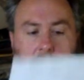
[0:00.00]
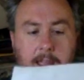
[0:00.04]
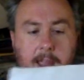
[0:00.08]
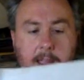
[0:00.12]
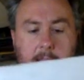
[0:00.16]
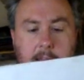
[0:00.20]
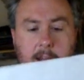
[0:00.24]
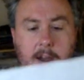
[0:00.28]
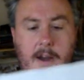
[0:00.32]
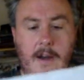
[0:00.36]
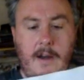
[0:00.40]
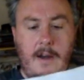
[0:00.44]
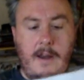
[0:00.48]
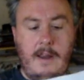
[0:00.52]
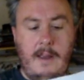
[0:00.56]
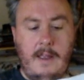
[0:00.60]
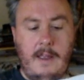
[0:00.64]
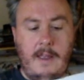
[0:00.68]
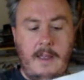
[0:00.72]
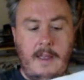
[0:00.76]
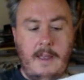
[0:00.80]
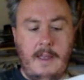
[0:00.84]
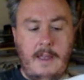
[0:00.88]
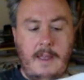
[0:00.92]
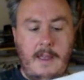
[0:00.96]
a hare
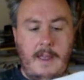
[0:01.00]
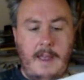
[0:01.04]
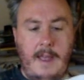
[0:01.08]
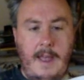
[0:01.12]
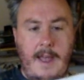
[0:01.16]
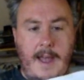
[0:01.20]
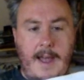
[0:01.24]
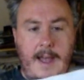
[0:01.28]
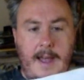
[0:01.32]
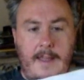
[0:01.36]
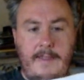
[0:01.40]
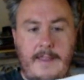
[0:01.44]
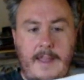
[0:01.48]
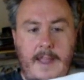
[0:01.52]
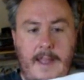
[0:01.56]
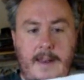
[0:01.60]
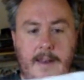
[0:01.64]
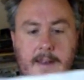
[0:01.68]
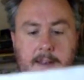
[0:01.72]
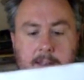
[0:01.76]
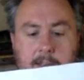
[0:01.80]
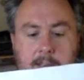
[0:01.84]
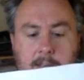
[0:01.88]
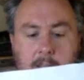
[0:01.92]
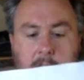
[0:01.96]
and
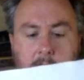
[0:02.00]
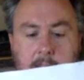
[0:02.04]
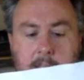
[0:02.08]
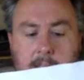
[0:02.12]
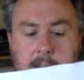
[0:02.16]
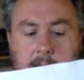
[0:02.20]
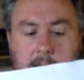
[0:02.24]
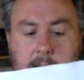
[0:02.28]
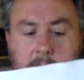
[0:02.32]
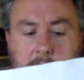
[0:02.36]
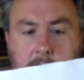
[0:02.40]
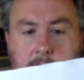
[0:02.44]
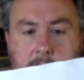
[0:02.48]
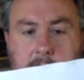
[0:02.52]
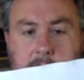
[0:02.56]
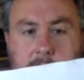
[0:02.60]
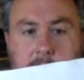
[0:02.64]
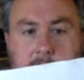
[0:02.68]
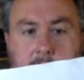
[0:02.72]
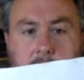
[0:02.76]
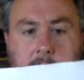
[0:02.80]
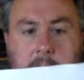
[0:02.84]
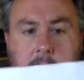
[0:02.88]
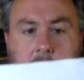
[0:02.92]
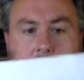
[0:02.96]
then the title
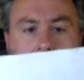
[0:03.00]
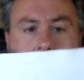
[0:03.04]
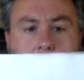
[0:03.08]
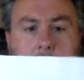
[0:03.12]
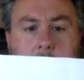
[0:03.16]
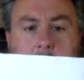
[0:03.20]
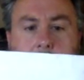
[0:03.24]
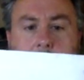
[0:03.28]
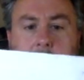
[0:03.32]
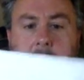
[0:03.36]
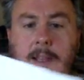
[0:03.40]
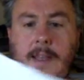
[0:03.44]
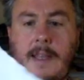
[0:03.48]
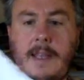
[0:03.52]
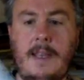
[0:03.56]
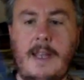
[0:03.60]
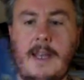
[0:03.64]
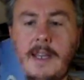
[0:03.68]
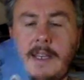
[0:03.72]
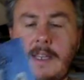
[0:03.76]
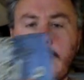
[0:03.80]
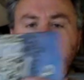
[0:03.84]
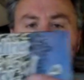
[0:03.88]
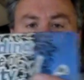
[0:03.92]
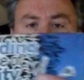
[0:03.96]
is
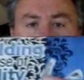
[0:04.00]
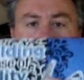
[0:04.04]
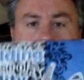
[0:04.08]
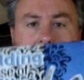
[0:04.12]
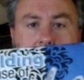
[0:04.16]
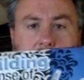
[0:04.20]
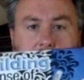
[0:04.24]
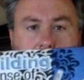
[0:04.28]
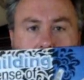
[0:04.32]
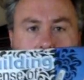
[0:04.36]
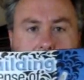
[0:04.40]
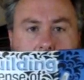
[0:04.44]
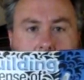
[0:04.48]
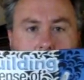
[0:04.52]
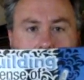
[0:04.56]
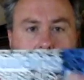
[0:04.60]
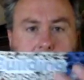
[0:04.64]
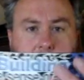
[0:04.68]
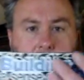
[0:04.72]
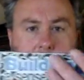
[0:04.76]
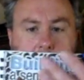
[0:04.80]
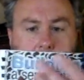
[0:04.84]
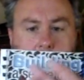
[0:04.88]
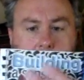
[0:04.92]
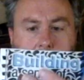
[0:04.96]
Building a Sense of
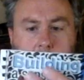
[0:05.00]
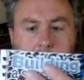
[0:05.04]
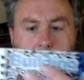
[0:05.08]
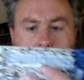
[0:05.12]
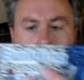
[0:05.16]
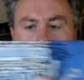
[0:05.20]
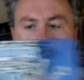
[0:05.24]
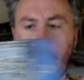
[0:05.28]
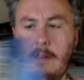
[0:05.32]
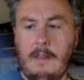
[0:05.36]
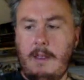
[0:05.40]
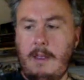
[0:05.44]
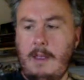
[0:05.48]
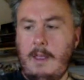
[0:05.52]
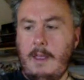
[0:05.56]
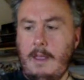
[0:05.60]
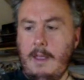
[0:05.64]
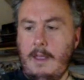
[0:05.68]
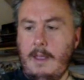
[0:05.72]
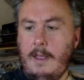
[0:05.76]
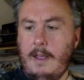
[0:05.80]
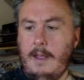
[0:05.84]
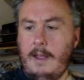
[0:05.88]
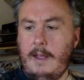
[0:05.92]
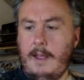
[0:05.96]
Reality.
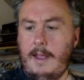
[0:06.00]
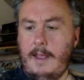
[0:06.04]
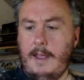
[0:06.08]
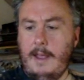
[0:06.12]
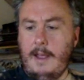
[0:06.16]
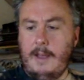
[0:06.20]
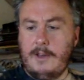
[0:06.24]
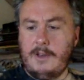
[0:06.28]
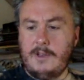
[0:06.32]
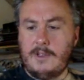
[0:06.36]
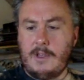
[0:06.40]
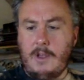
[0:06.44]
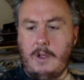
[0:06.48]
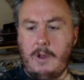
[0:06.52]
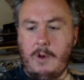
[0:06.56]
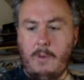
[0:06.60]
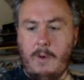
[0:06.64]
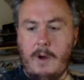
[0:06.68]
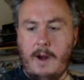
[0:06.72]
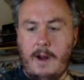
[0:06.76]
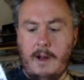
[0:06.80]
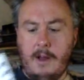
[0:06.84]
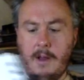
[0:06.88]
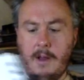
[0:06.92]
Uh, I just don't know where